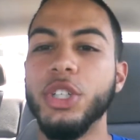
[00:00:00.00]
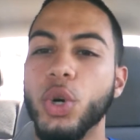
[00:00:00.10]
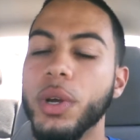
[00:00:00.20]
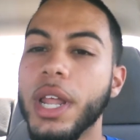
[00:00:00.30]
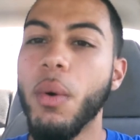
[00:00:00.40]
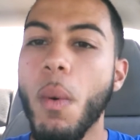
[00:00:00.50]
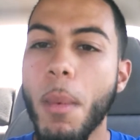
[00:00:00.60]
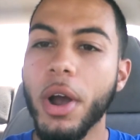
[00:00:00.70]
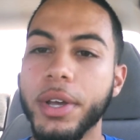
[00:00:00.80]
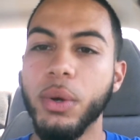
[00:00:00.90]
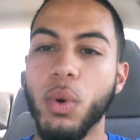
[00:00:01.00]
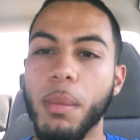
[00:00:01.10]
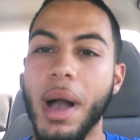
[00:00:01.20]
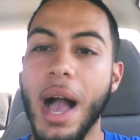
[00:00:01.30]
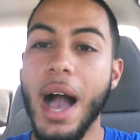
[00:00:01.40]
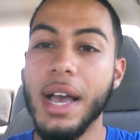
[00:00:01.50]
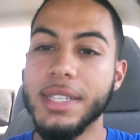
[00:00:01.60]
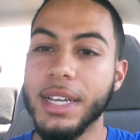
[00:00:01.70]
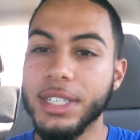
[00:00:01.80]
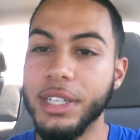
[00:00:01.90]
joined network marketing where my
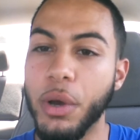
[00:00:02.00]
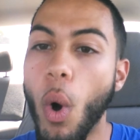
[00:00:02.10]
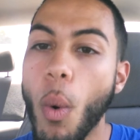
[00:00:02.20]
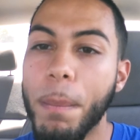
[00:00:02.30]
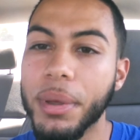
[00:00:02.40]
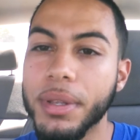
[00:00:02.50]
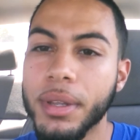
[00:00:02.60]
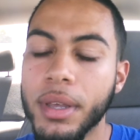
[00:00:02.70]
eyes actually opened.